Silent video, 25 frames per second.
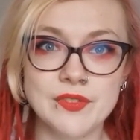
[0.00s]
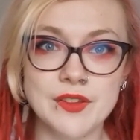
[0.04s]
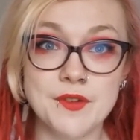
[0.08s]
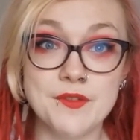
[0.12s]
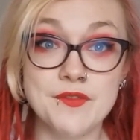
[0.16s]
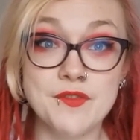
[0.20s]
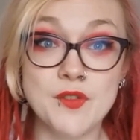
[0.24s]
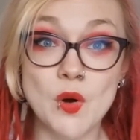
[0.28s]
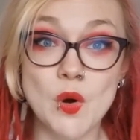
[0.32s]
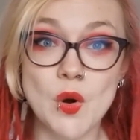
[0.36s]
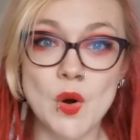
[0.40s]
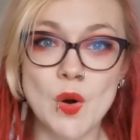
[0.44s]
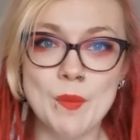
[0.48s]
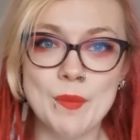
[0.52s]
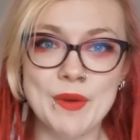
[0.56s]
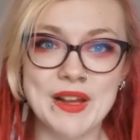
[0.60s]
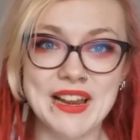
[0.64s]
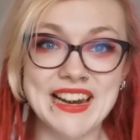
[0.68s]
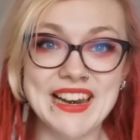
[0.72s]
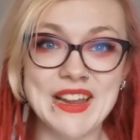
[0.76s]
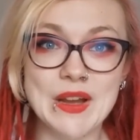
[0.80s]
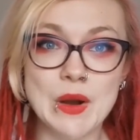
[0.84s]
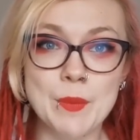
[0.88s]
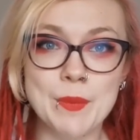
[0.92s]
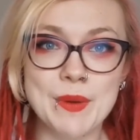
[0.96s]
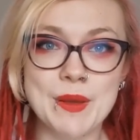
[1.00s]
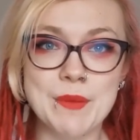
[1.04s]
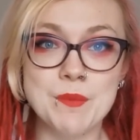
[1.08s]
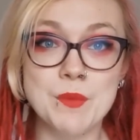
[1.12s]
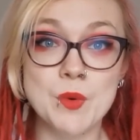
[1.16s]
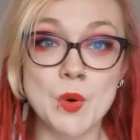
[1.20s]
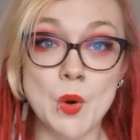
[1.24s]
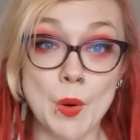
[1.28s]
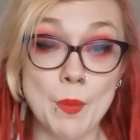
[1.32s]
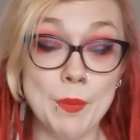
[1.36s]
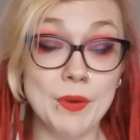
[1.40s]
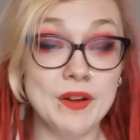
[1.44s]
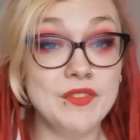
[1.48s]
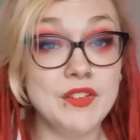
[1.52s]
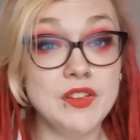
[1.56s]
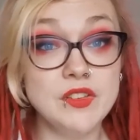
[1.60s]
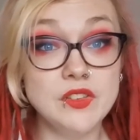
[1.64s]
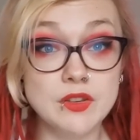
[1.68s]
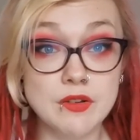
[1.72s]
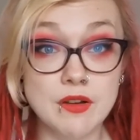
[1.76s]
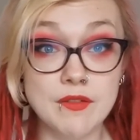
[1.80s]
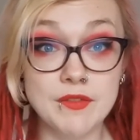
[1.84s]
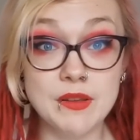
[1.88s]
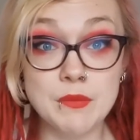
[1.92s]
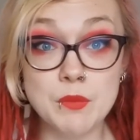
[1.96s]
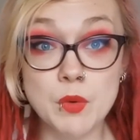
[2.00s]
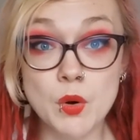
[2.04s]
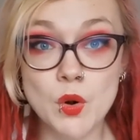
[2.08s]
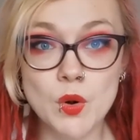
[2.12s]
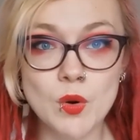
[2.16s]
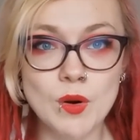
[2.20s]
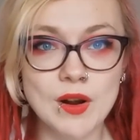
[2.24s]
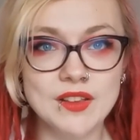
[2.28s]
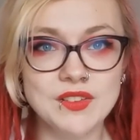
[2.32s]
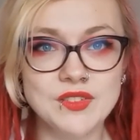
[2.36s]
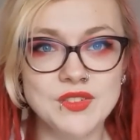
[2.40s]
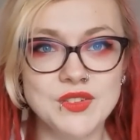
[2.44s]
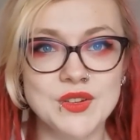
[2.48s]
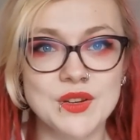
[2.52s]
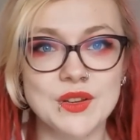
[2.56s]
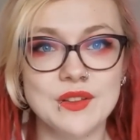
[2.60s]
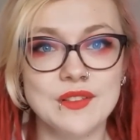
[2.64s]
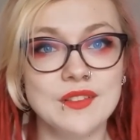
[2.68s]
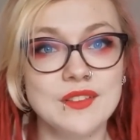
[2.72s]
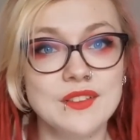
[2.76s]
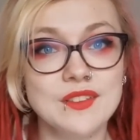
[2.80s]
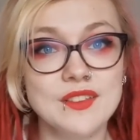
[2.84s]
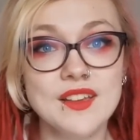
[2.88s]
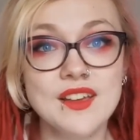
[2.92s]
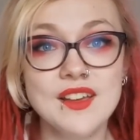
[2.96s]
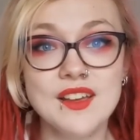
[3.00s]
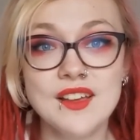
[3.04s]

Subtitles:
form a little bit more. But if you do have any more questions,